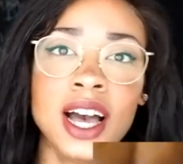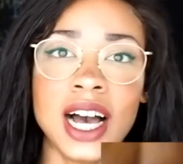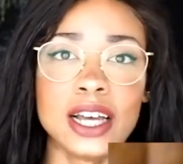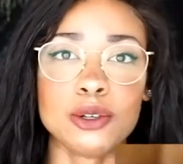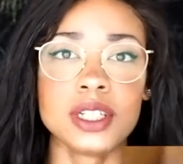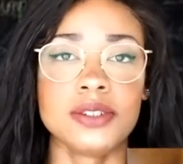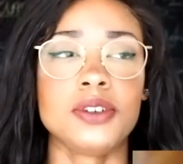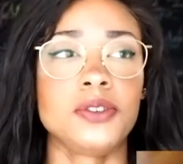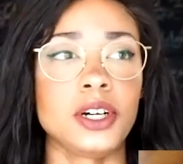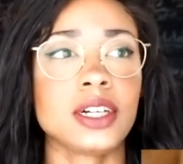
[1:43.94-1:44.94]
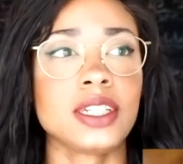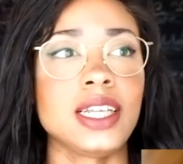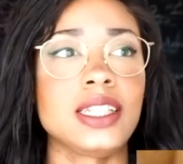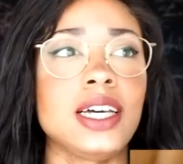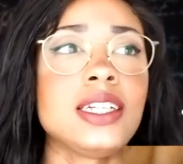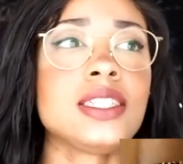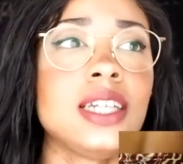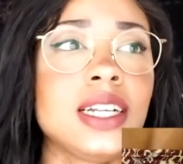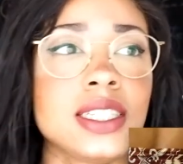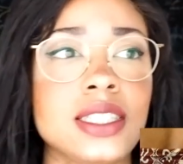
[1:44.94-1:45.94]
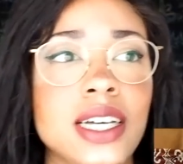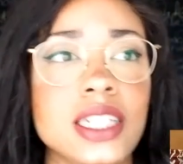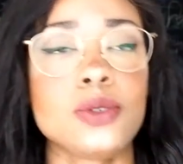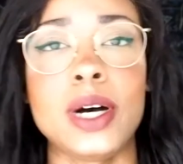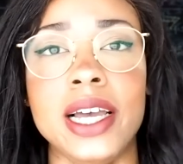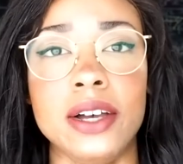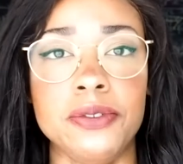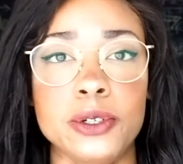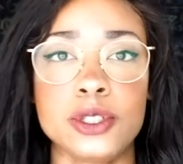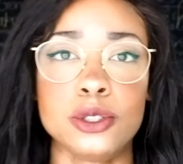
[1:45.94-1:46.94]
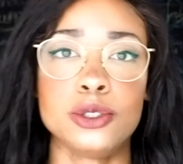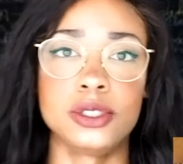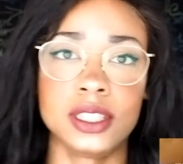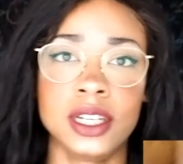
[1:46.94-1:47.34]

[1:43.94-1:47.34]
I don't give a fuck. That that is that is that is why I feel so good.